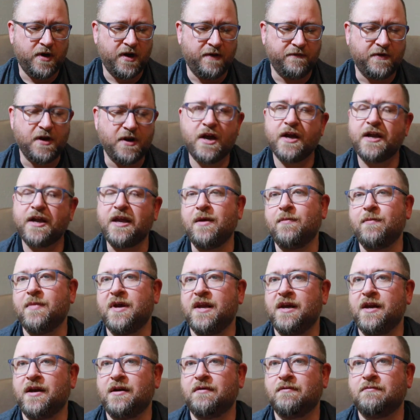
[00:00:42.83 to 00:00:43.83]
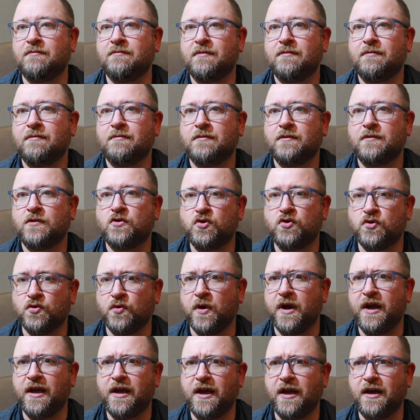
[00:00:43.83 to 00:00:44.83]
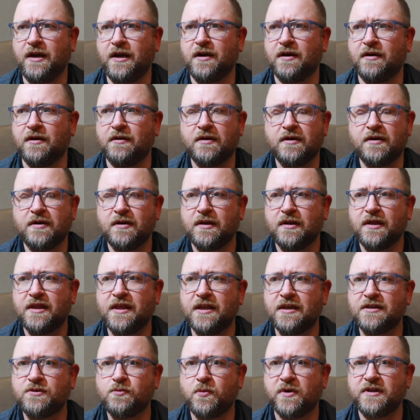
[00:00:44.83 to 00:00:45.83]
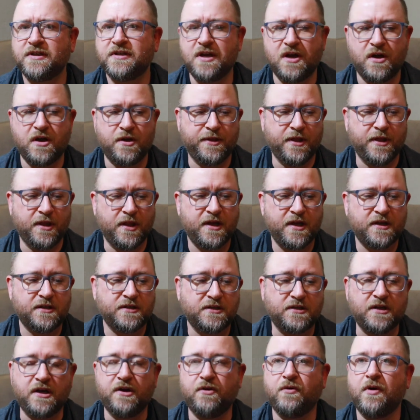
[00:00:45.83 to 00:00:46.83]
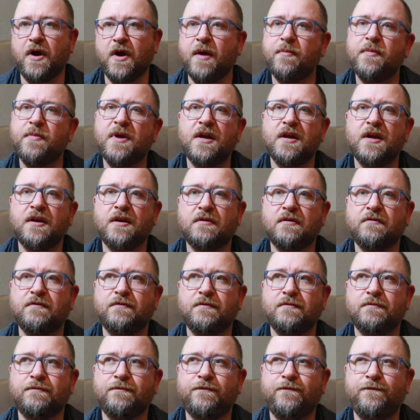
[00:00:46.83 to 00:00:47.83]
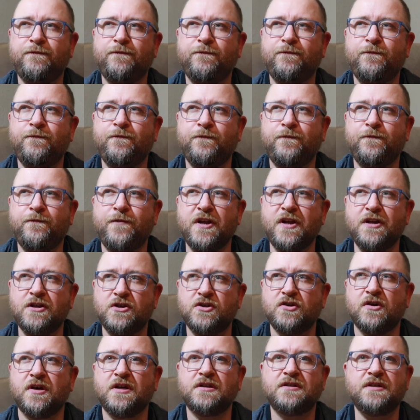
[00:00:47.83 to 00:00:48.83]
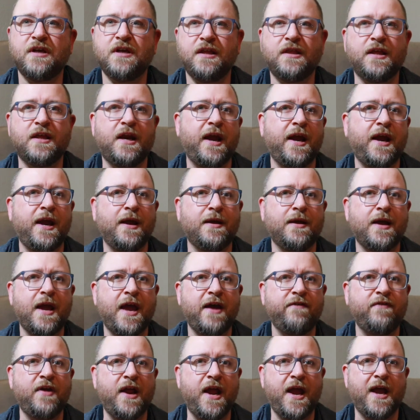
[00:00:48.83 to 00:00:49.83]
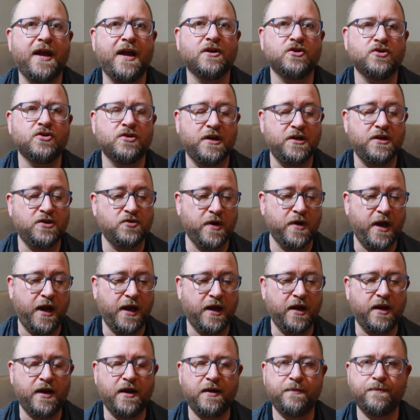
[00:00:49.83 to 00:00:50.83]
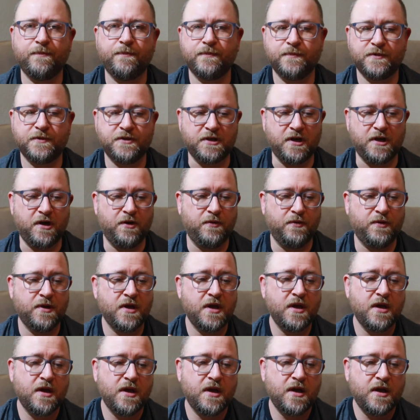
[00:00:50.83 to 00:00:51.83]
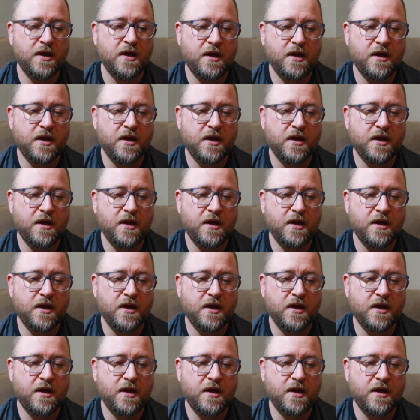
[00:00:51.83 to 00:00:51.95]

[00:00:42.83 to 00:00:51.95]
documented drinking, and this wasn't on the list, so I'm going to venture to say that I haven't actually drank it. So,